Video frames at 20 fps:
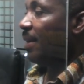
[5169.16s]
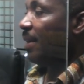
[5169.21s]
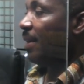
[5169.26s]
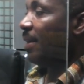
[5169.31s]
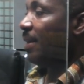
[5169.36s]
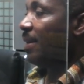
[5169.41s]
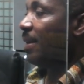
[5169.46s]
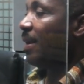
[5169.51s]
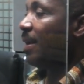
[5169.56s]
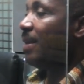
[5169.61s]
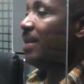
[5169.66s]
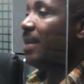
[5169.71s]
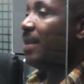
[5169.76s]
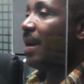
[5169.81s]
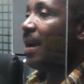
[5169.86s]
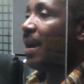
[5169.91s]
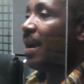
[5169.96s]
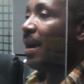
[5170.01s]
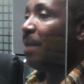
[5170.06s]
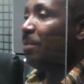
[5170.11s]

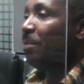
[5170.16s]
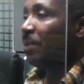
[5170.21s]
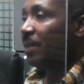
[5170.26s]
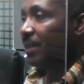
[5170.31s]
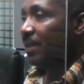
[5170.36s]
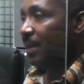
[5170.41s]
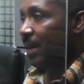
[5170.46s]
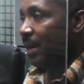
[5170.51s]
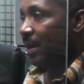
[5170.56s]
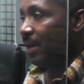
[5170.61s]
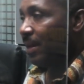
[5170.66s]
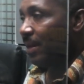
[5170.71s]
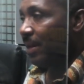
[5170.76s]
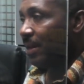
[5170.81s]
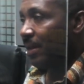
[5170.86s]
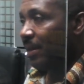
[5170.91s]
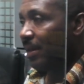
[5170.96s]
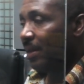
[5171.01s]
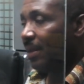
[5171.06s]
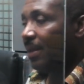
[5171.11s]
Yenya abotre.
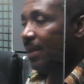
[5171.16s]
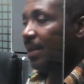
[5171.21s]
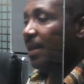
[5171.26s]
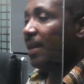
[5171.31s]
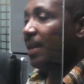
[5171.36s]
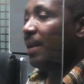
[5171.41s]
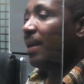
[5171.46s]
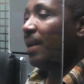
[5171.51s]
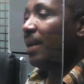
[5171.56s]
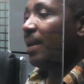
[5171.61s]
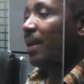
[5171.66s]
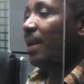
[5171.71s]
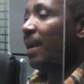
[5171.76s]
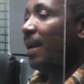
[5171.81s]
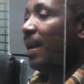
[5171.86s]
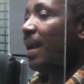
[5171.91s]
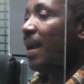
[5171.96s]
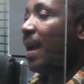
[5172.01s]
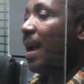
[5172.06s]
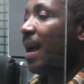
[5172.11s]

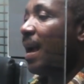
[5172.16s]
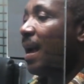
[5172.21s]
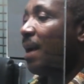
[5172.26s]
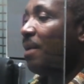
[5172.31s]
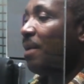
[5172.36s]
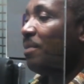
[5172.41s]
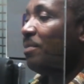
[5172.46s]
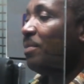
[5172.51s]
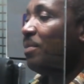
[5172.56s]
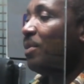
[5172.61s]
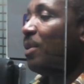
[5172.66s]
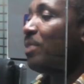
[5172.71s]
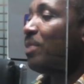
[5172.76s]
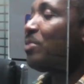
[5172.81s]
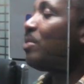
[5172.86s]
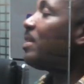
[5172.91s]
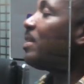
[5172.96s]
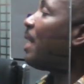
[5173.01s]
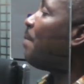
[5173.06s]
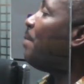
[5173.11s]
Yeah, because
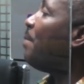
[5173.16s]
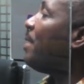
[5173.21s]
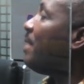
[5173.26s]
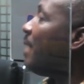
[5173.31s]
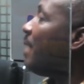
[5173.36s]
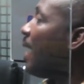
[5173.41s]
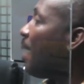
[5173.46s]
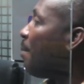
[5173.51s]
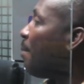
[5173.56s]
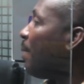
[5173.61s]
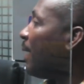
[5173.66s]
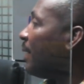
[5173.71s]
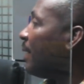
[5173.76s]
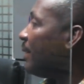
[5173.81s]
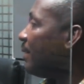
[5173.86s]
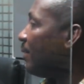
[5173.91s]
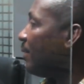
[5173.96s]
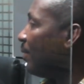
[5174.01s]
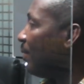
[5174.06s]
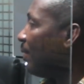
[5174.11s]
social media
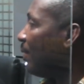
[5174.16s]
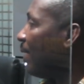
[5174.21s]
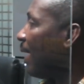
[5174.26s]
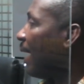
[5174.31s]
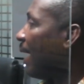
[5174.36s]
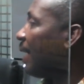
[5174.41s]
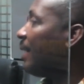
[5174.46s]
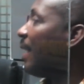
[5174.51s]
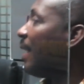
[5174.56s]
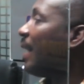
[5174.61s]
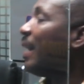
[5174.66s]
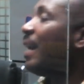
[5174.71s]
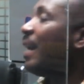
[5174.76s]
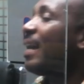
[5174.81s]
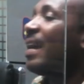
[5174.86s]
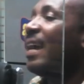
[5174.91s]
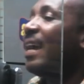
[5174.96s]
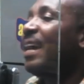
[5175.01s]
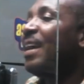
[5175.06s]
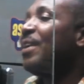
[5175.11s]
banned, you know. I did an
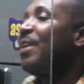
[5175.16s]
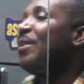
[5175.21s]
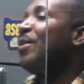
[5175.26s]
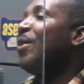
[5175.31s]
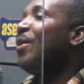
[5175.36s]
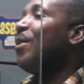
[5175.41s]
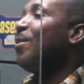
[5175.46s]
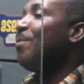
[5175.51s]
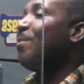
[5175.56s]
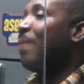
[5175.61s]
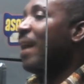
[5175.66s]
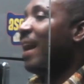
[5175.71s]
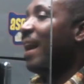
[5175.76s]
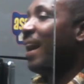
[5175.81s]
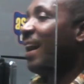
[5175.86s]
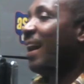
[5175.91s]
anke normal.